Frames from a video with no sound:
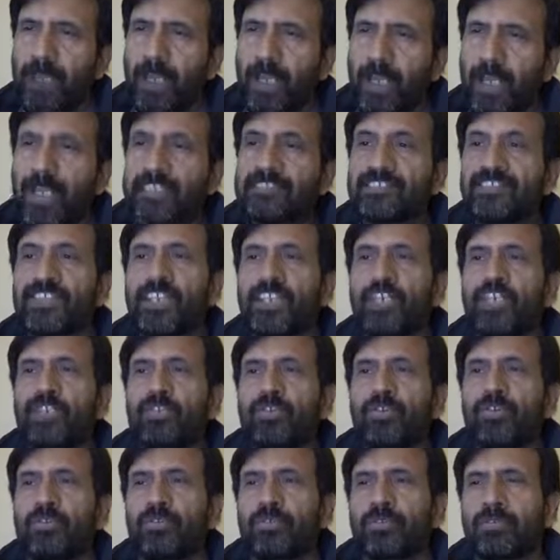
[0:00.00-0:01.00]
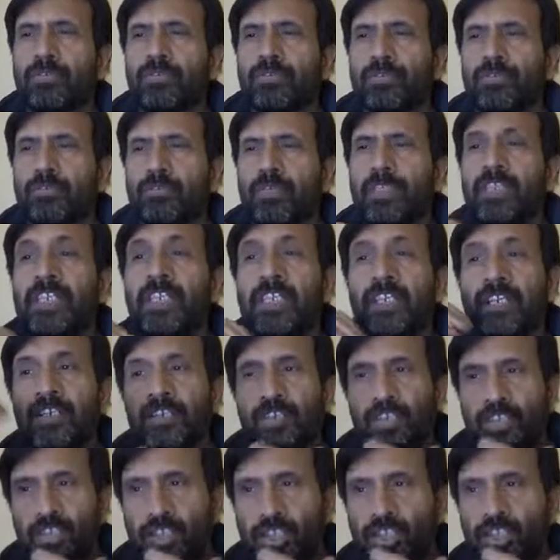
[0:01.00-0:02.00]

else in your ear, touching